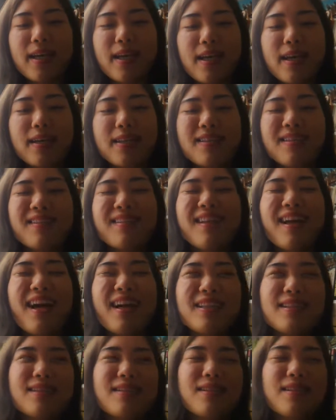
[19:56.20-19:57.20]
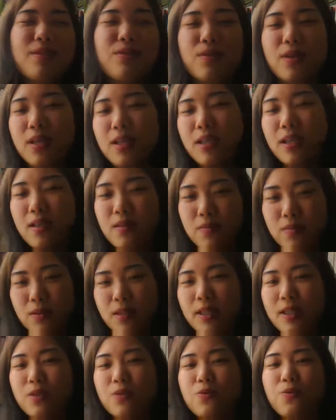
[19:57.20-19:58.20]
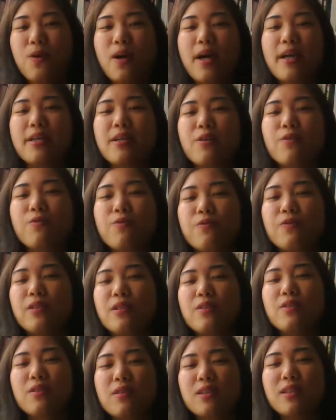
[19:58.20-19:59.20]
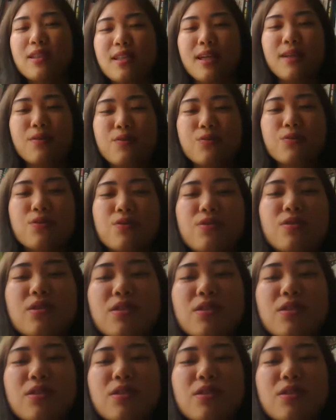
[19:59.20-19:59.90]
In the last, you can explain why you feel close